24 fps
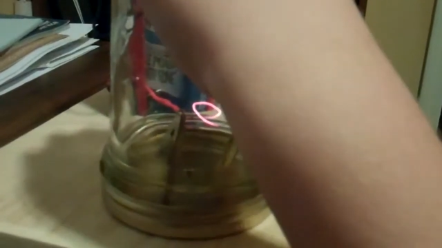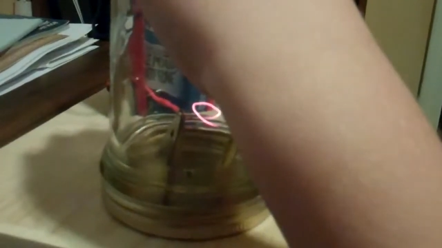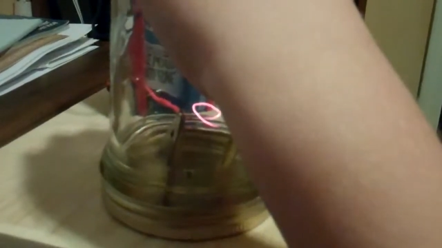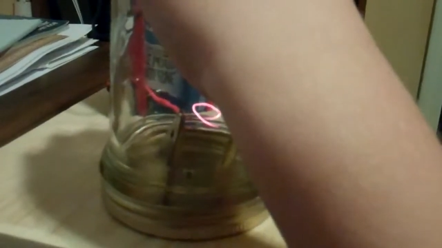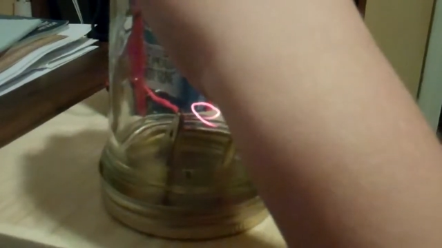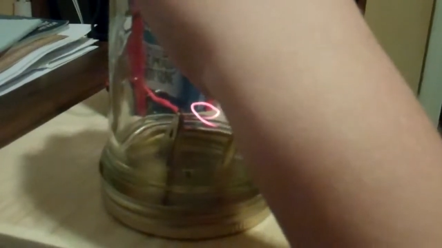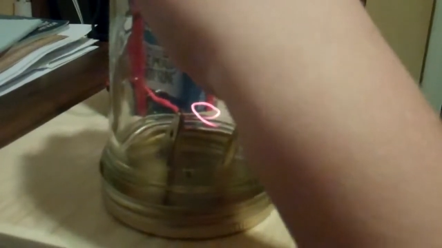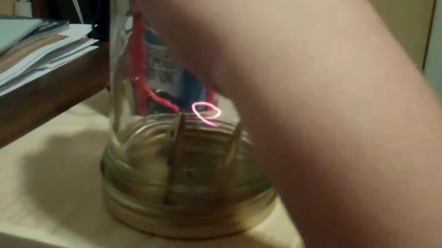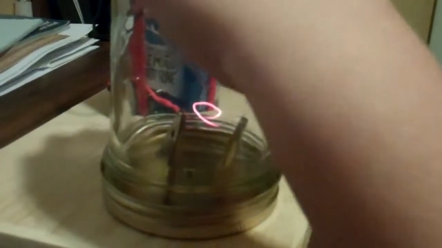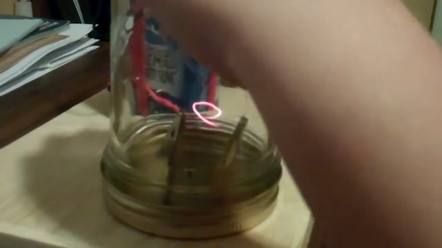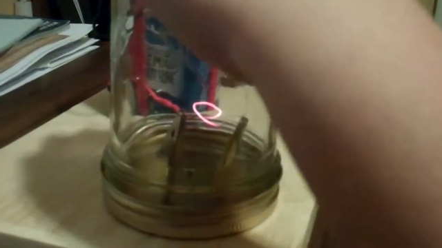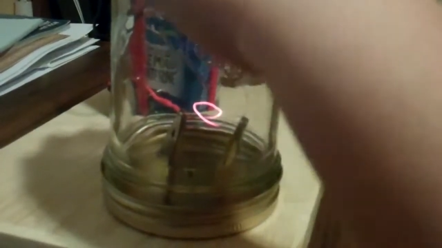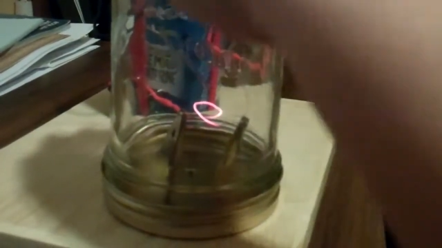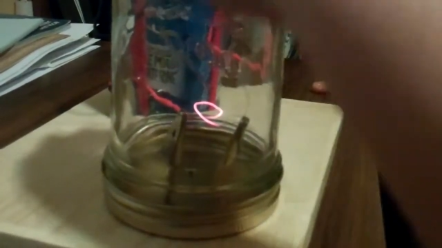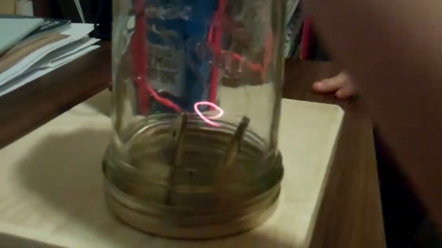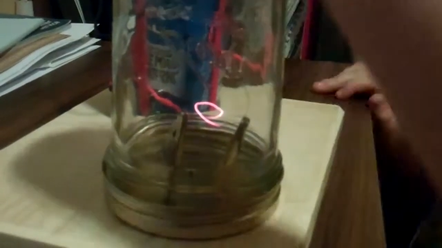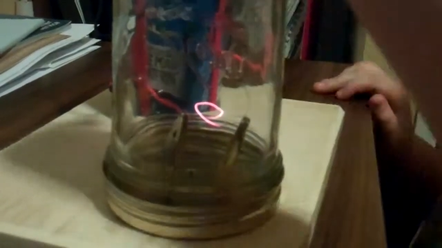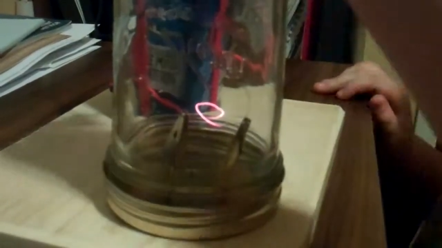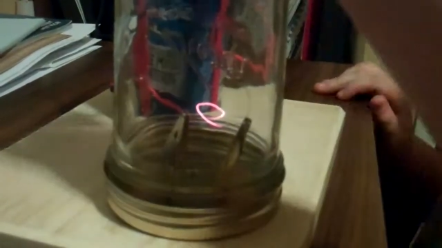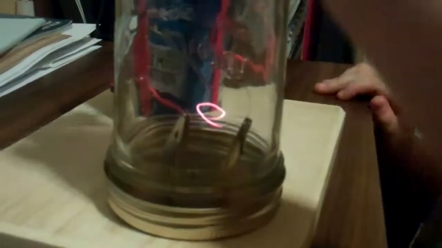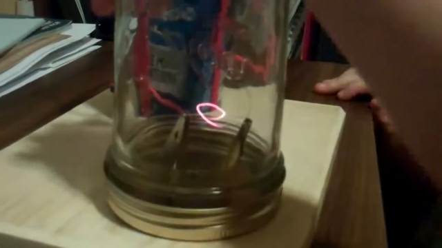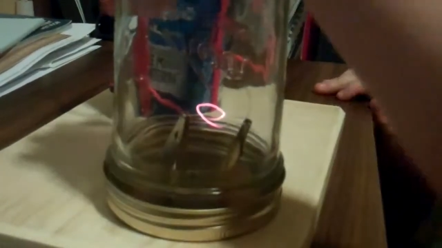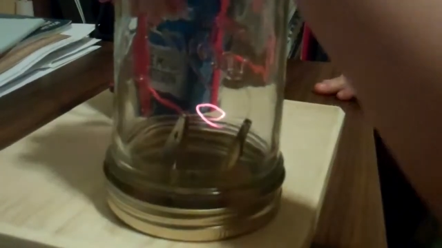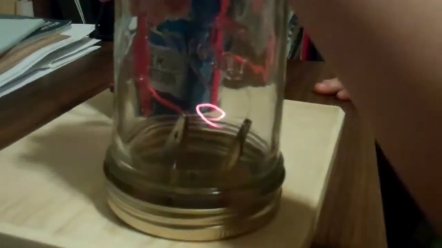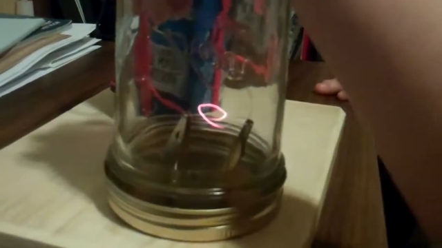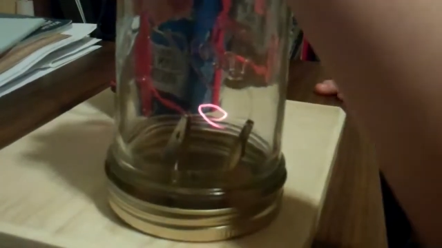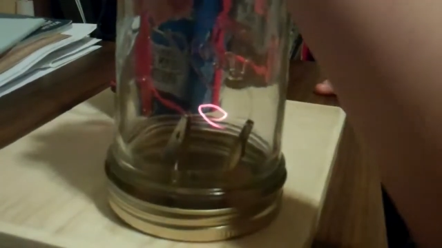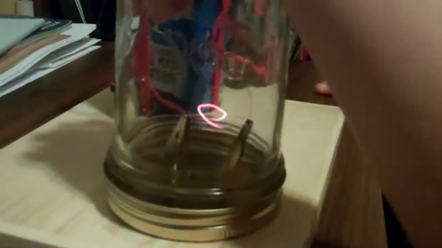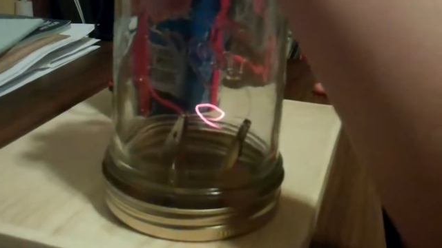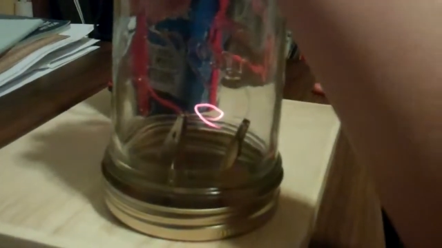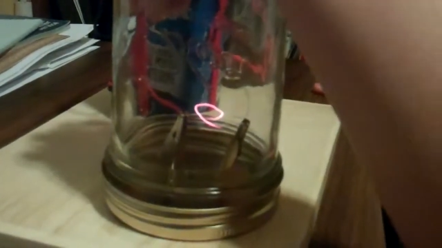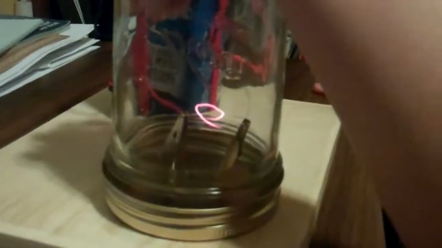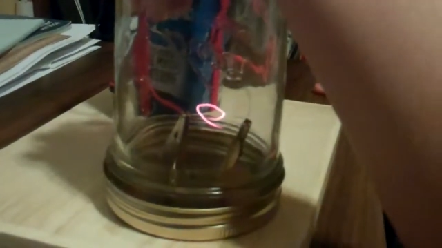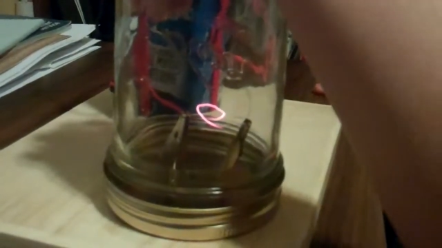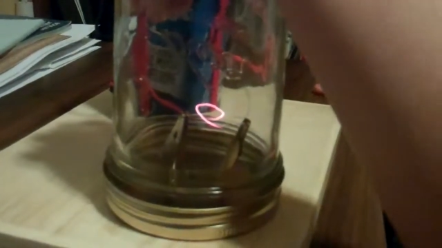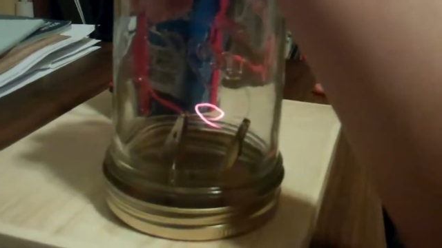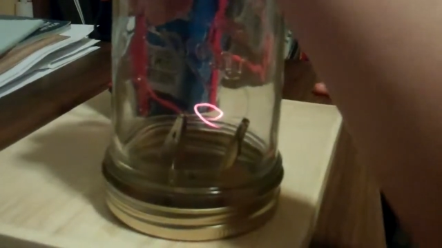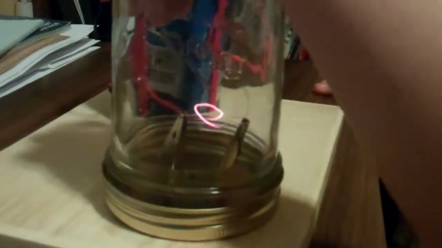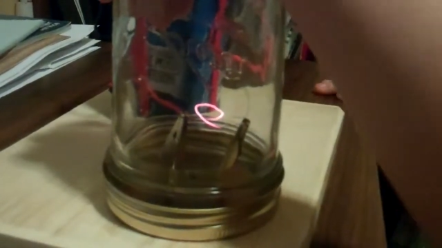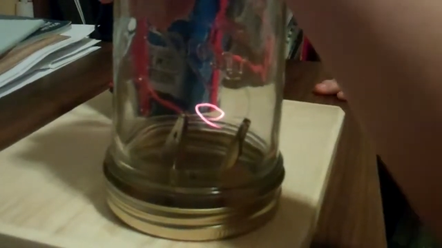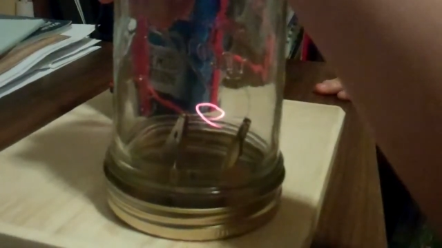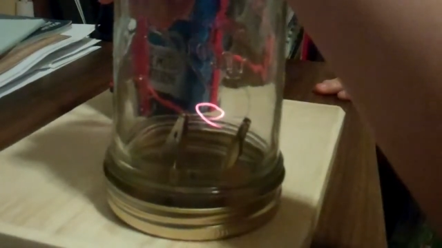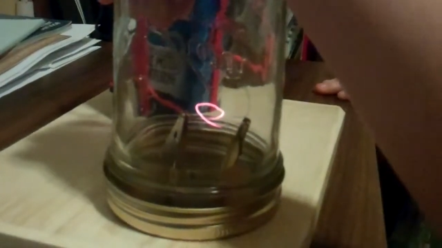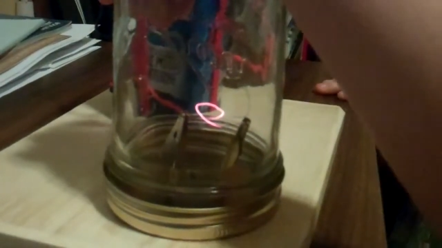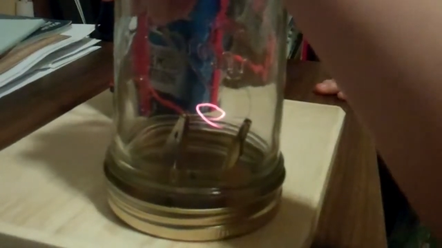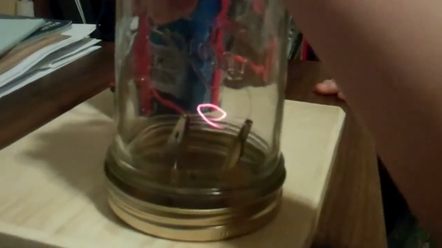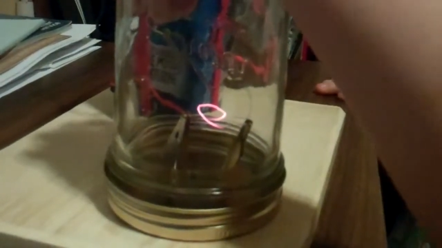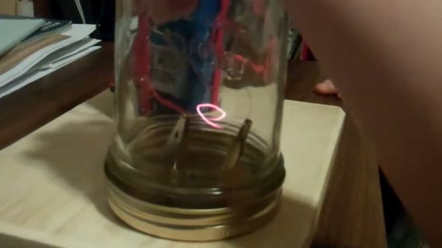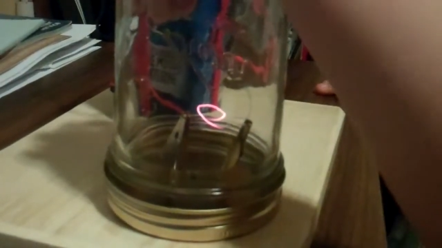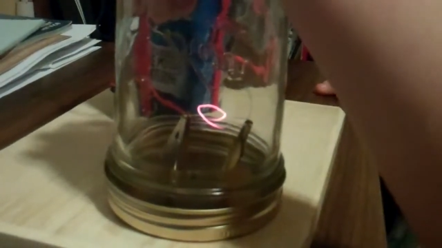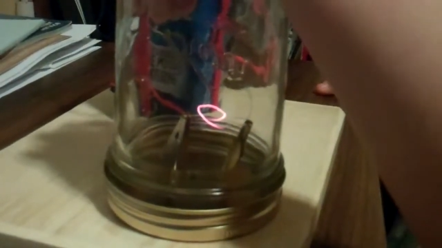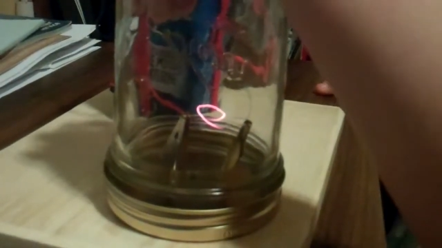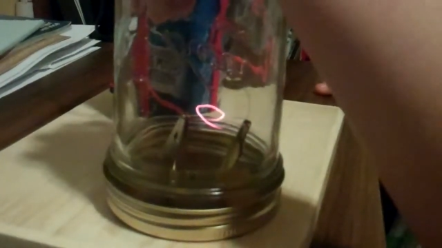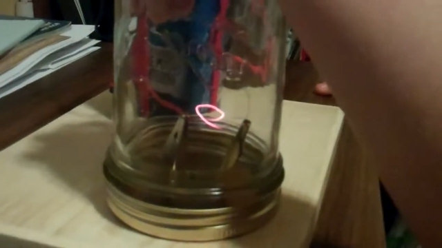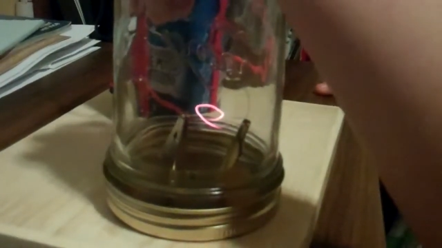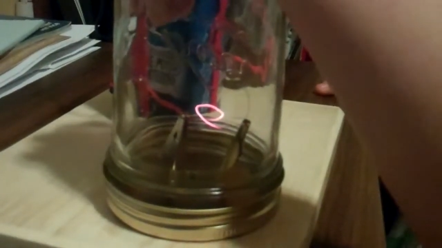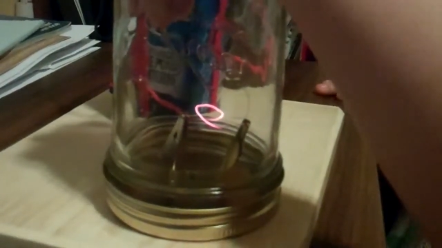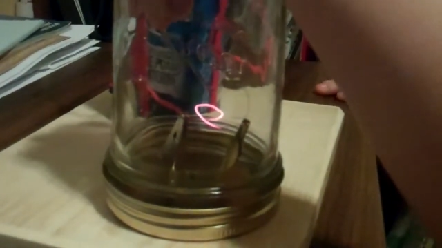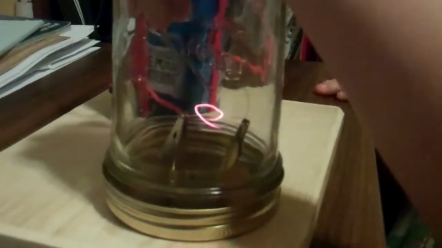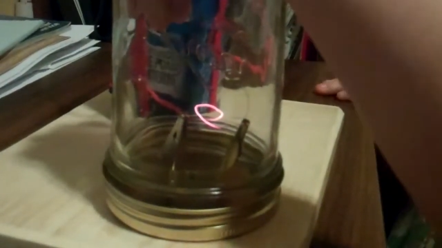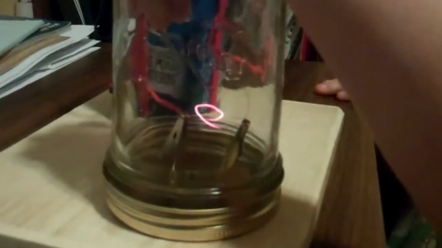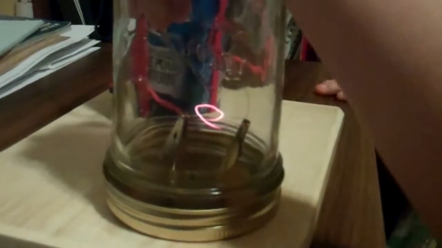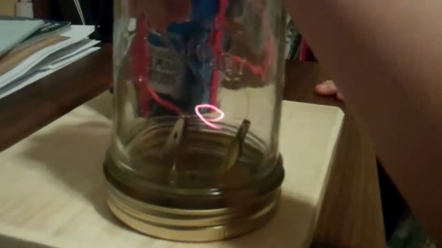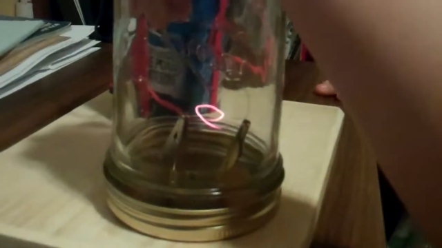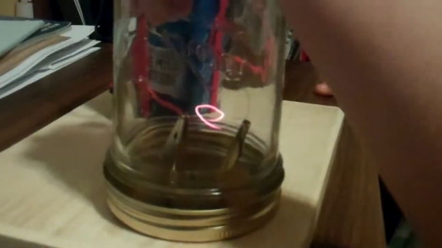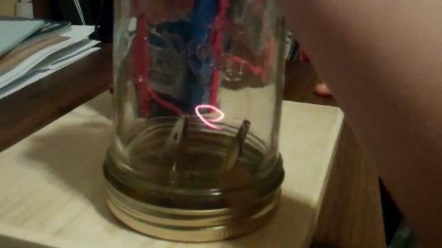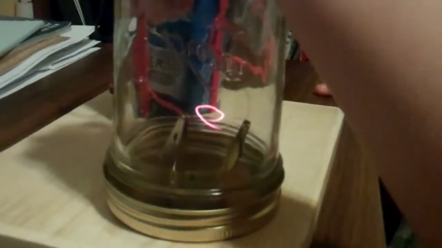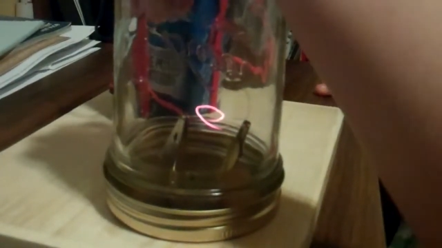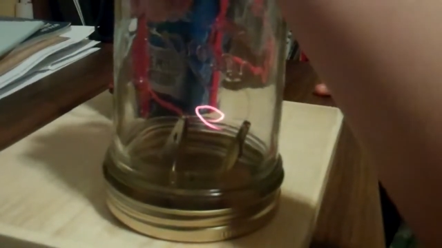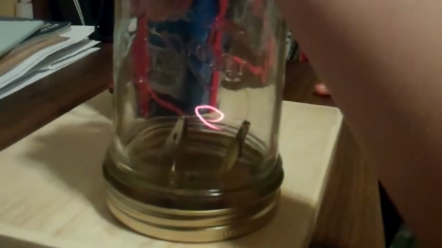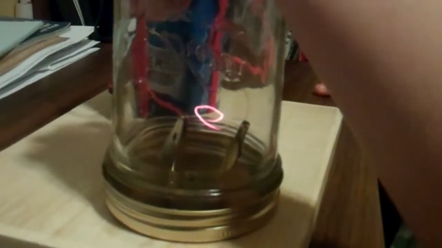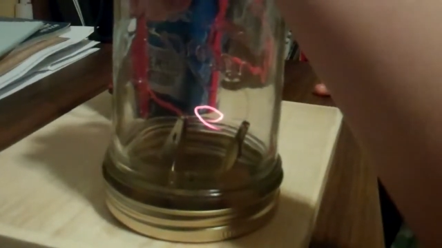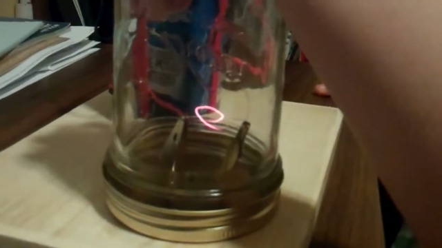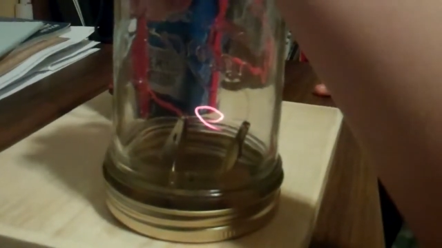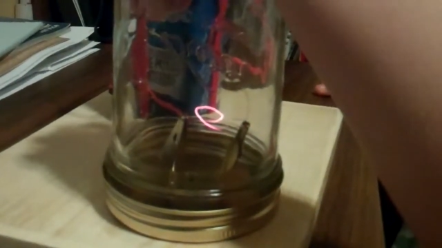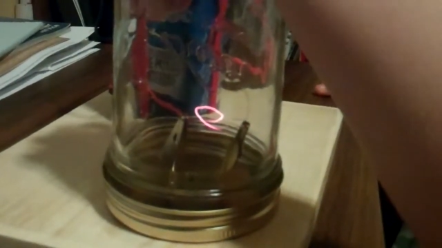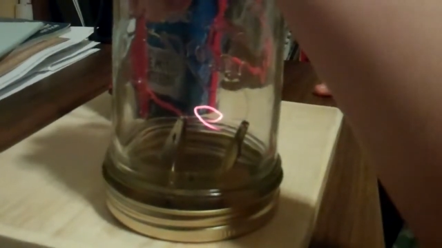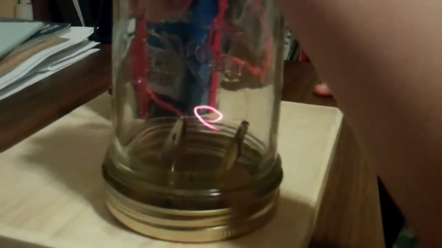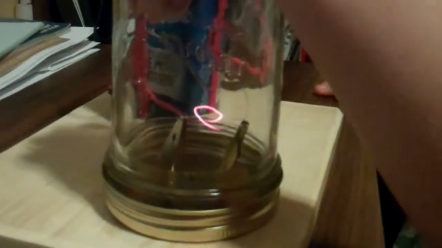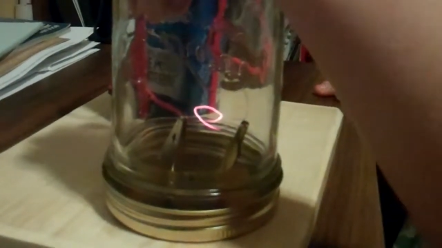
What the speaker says: Nobody's mouth can be seen.